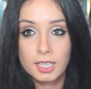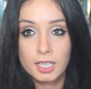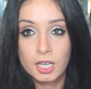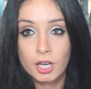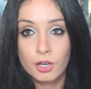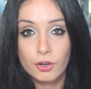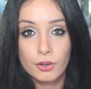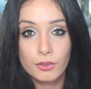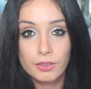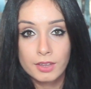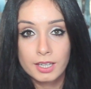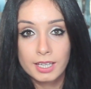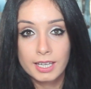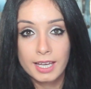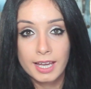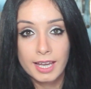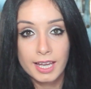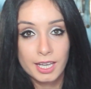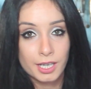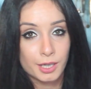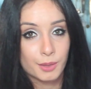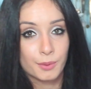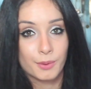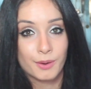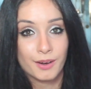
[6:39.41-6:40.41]
Like, I don't think
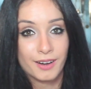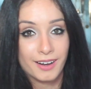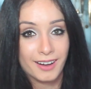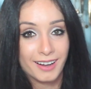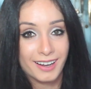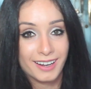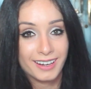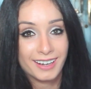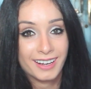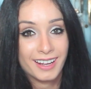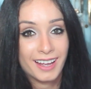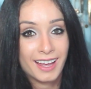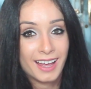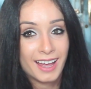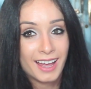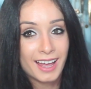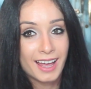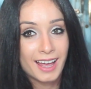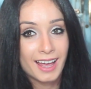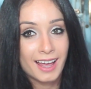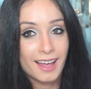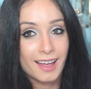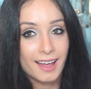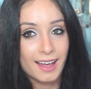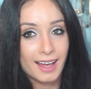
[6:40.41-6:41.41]
anyone
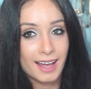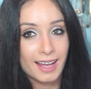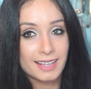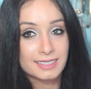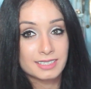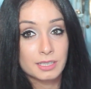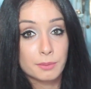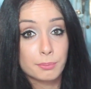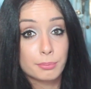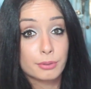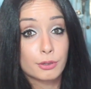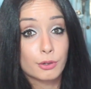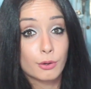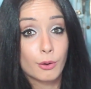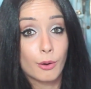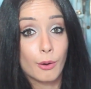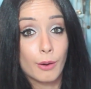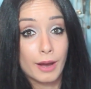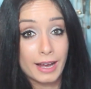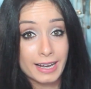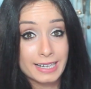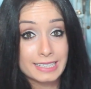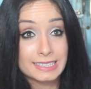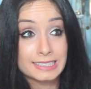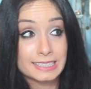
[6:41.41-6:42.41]
has a
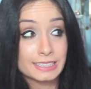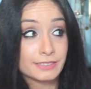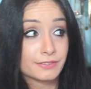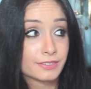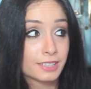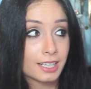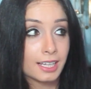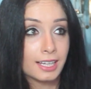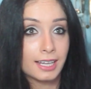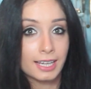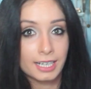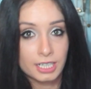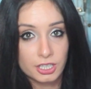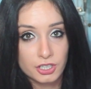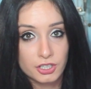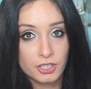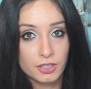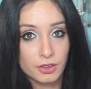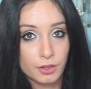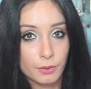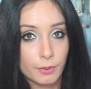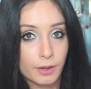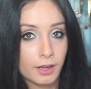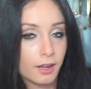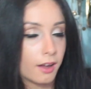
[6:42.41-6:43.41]
Proactiv
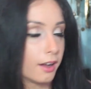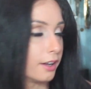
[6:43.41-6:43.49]
collection the way